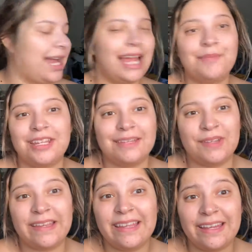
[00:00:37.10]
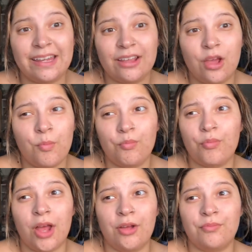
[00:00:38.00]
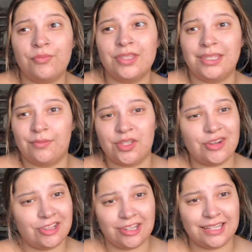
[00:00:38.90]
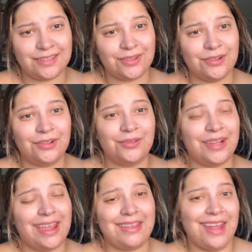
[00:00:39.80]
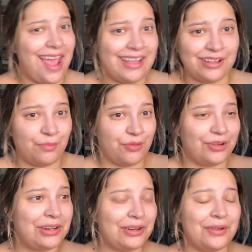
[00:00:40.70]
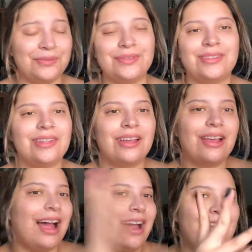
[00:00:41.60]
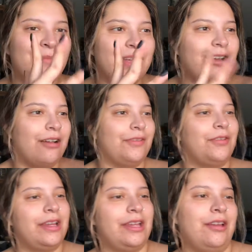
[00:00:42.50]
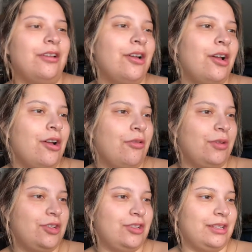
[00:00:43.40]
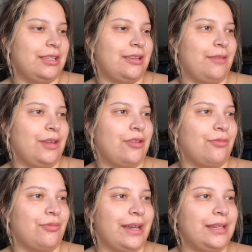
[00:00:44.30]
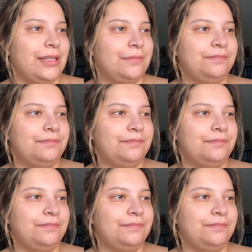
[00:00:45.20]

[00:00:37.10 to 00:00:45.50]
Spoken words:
I'm gonna be eating some soy chorizo and egg burritos. I have my coffee right here, which is gonna be great.